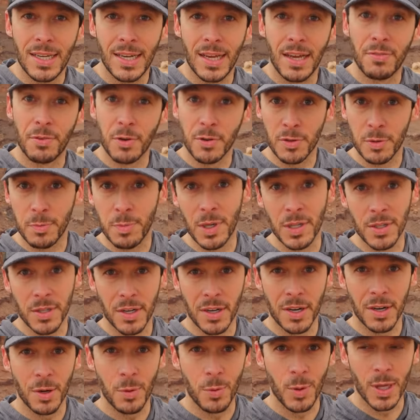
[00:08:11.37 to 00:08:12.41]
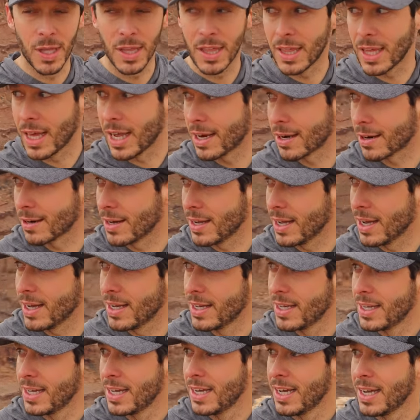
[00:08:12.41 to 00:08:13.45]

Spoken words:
if you're familiar with the area.